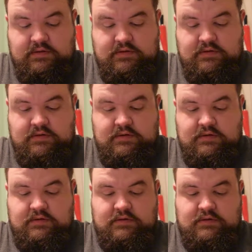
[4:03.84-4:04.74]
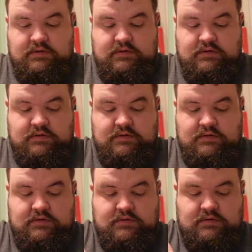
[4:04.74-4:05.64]

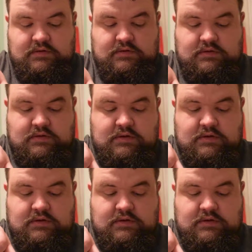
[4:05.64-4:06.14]
(silence)